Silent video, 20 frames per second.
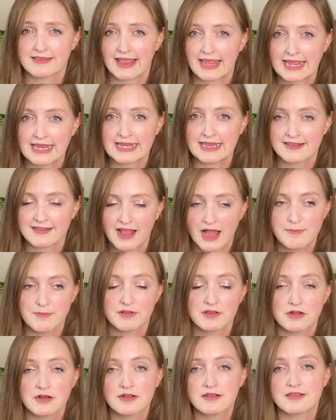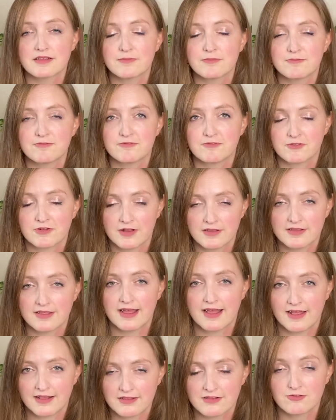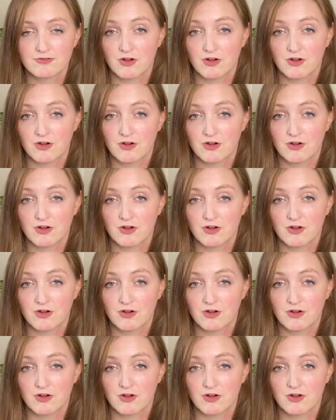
taken its time. As long as the cutting hasn't